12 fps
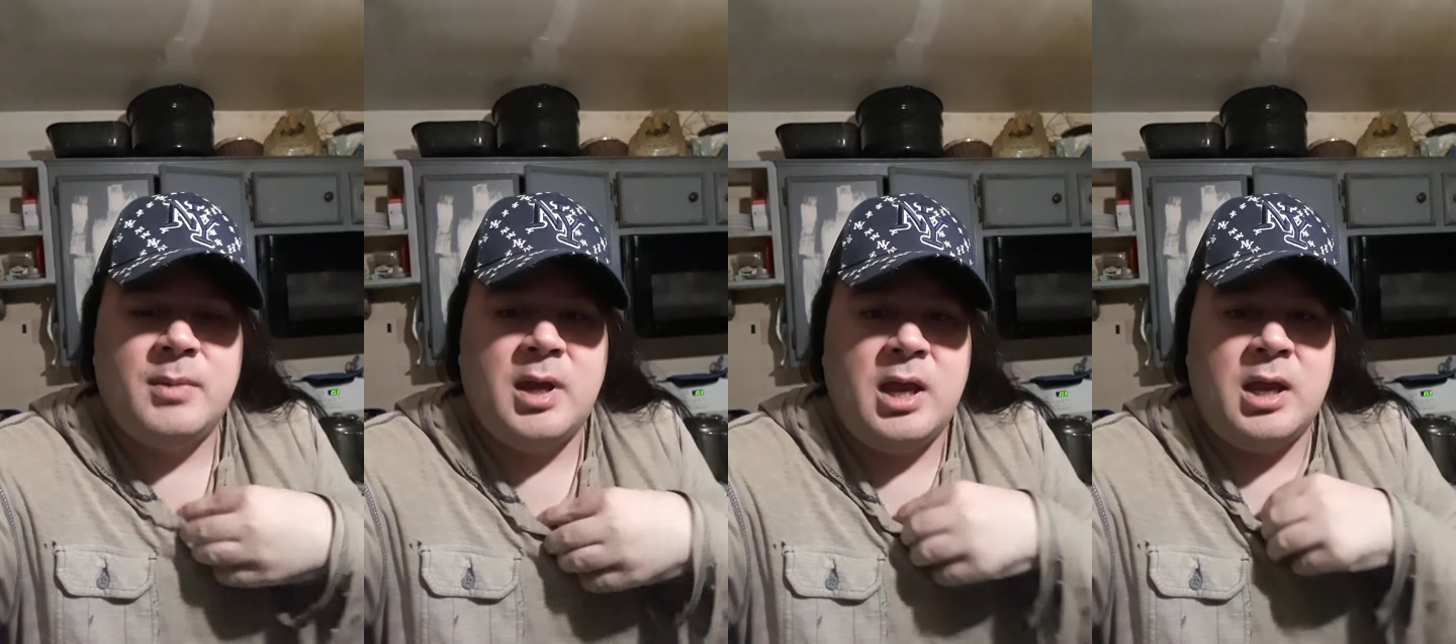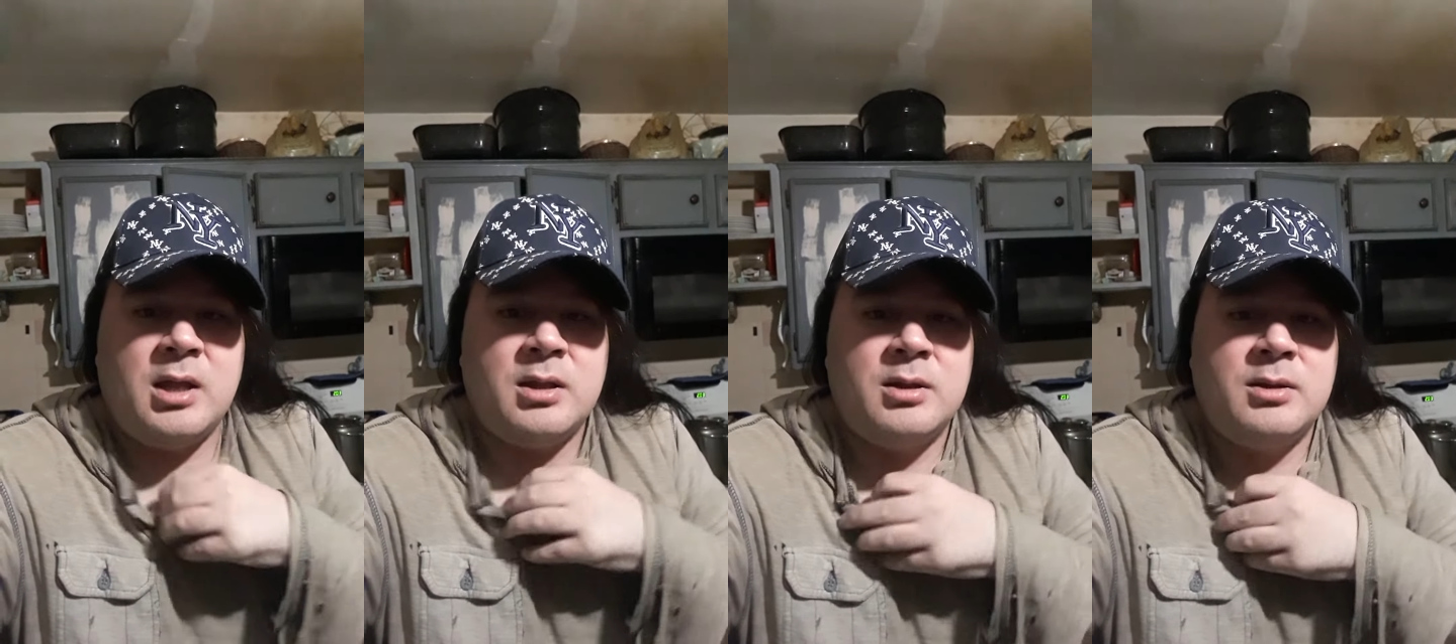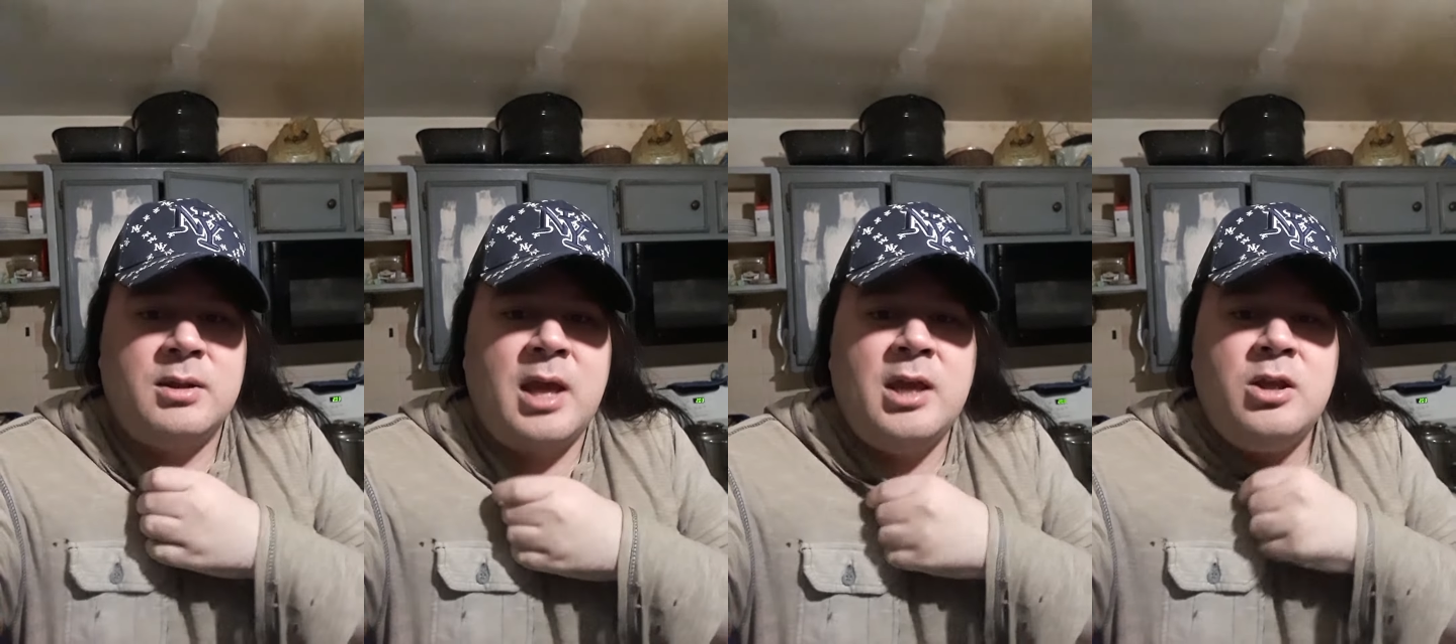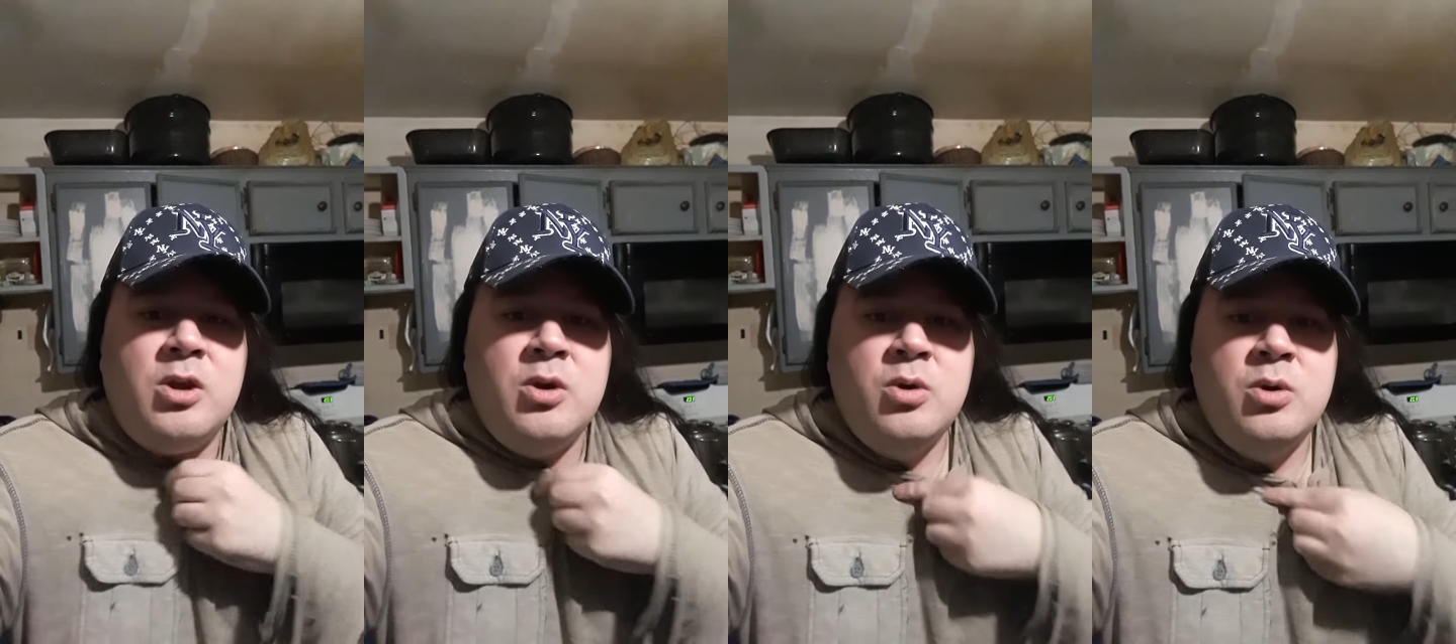And thank
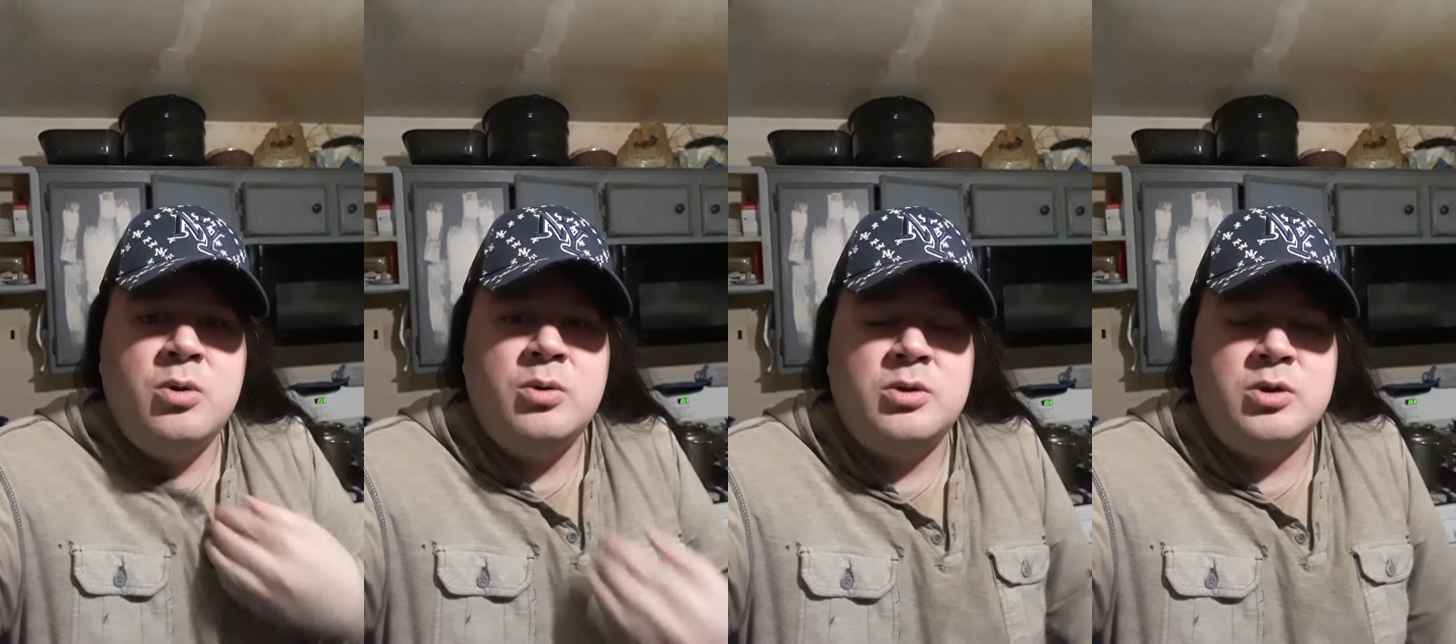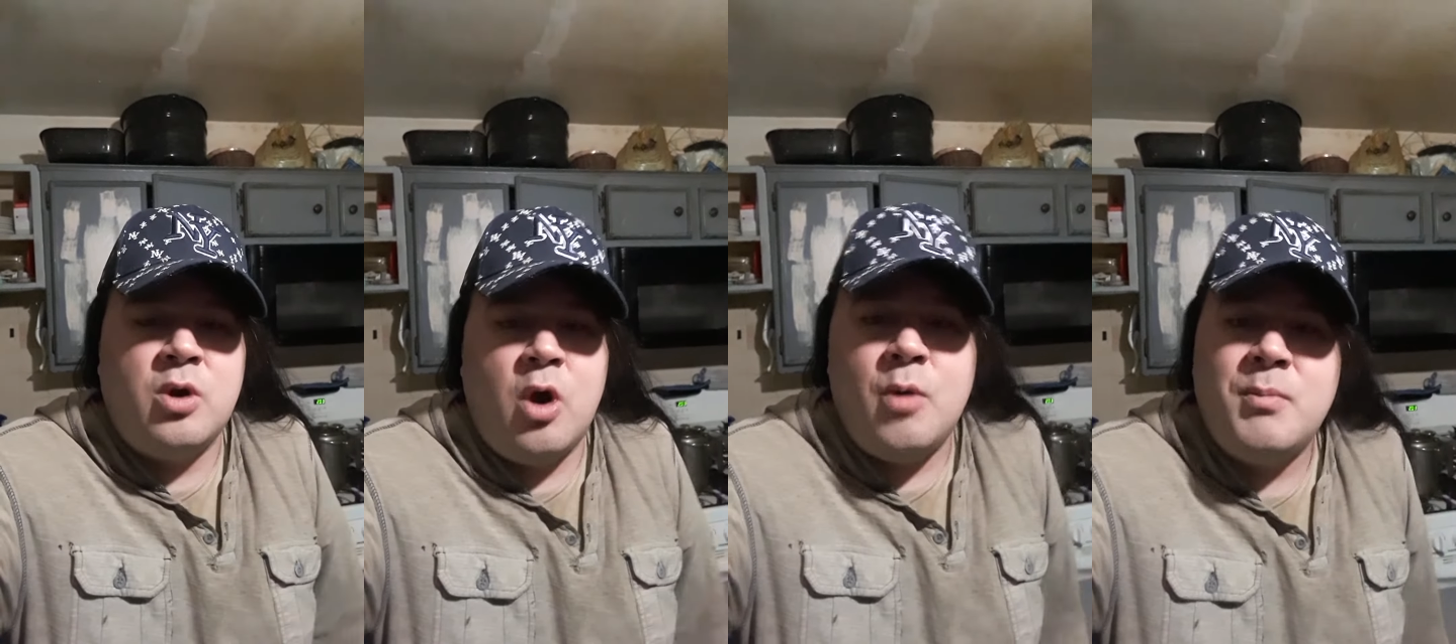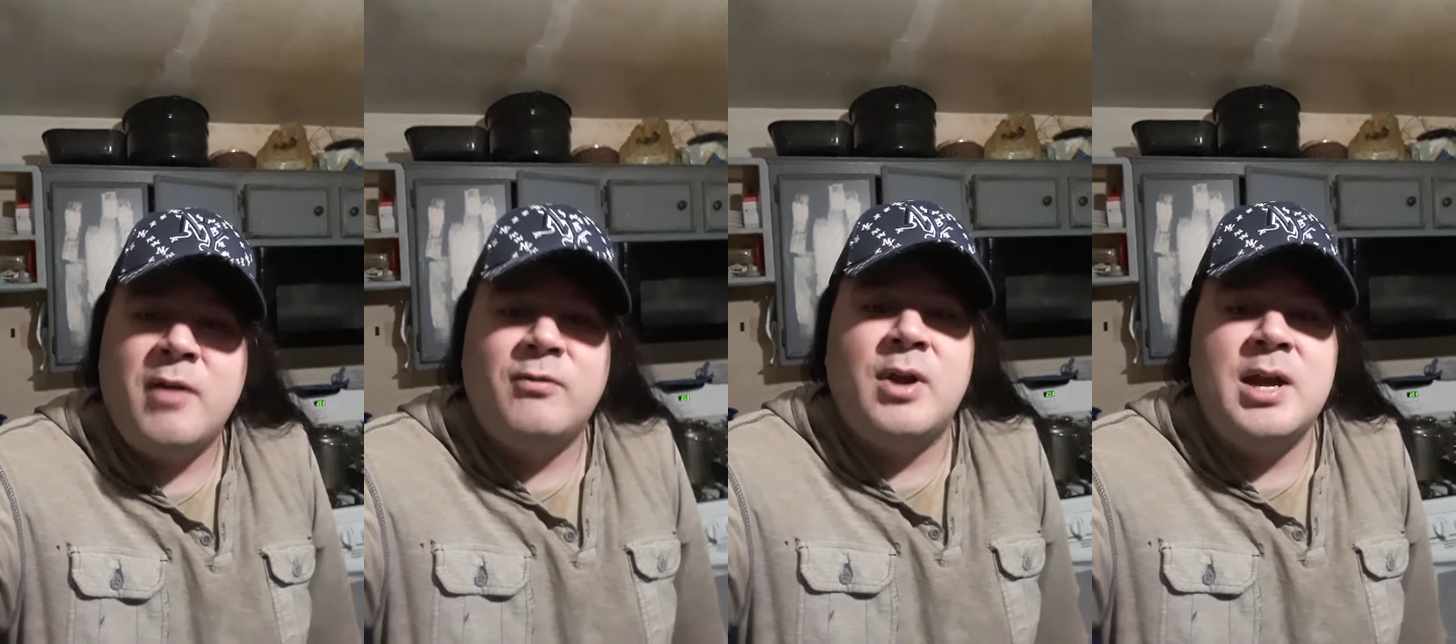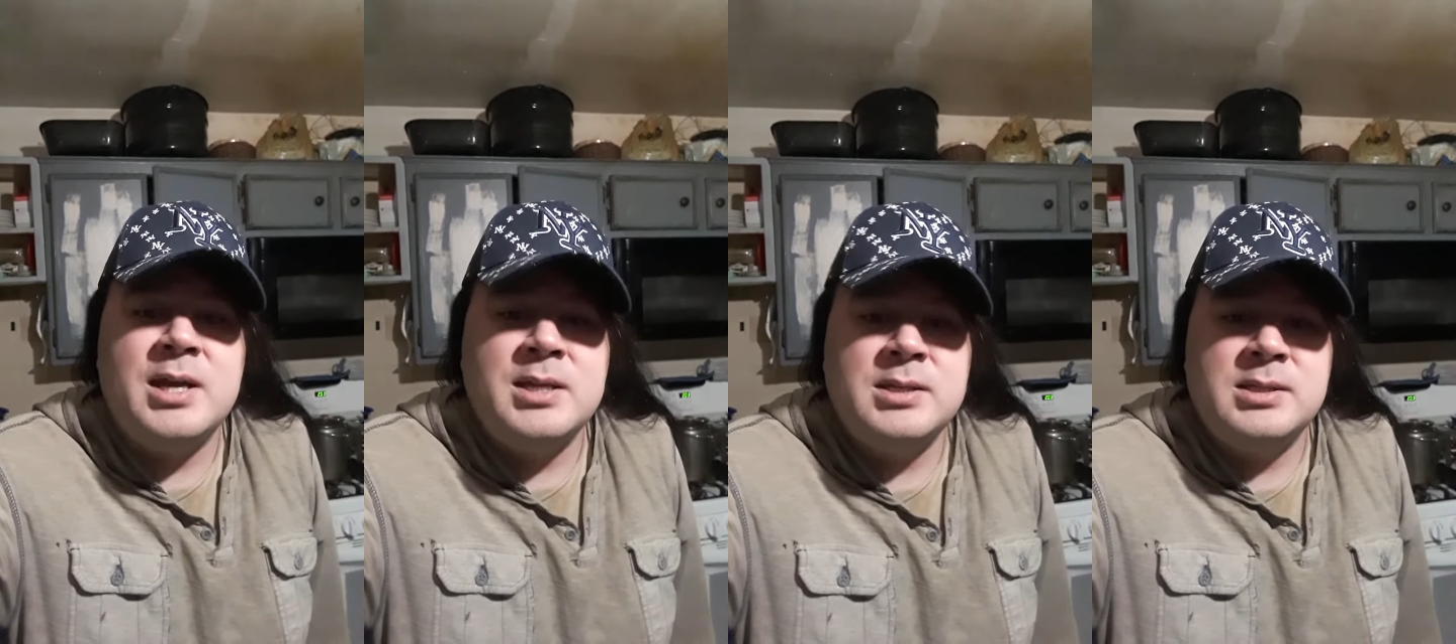you to all my
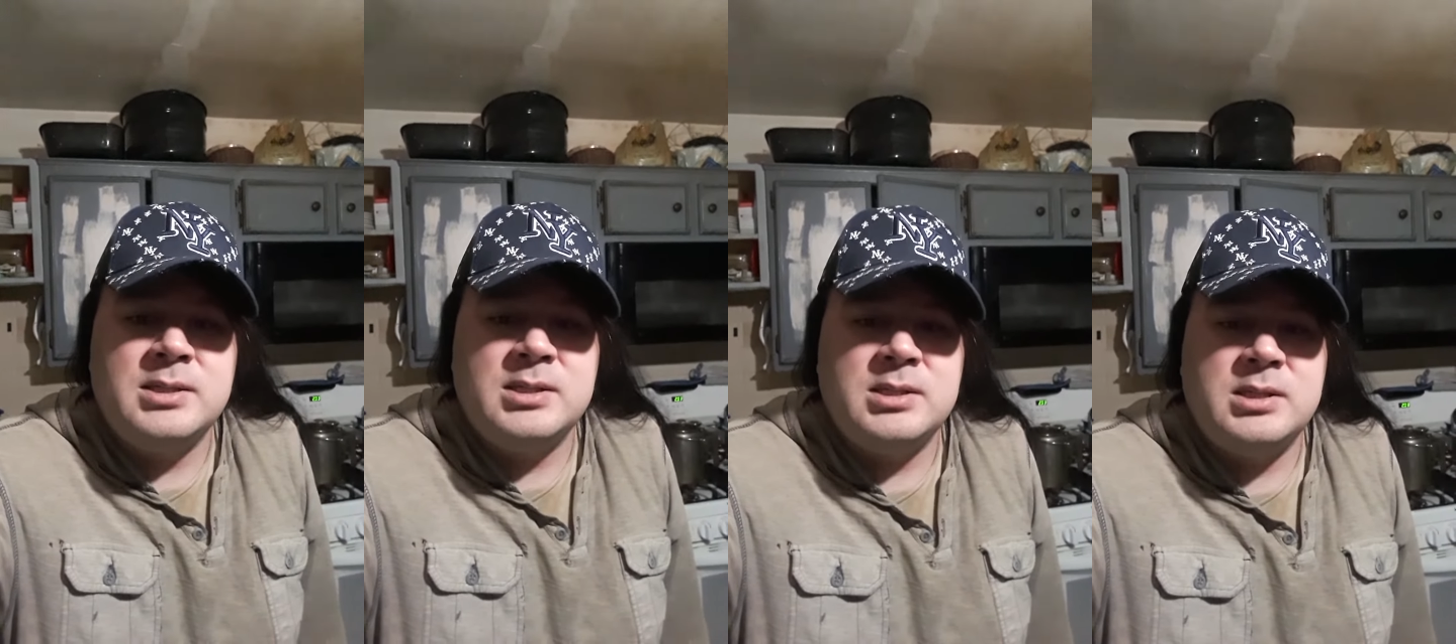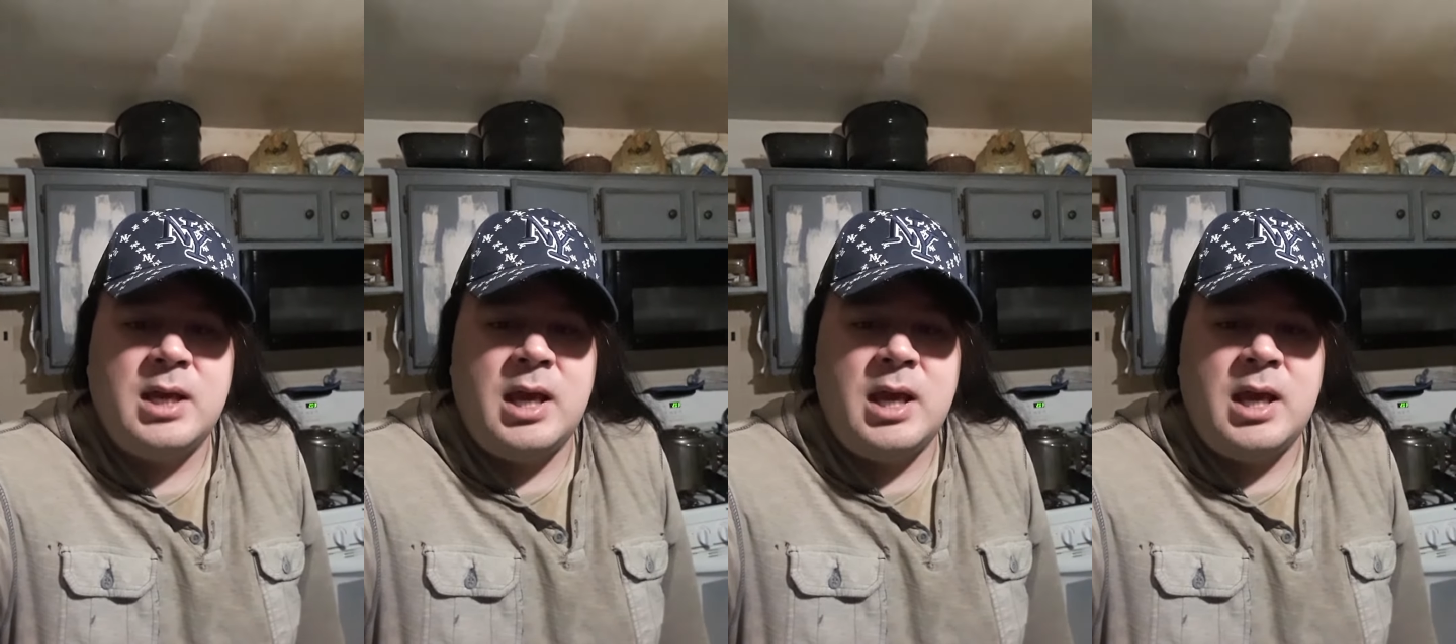friends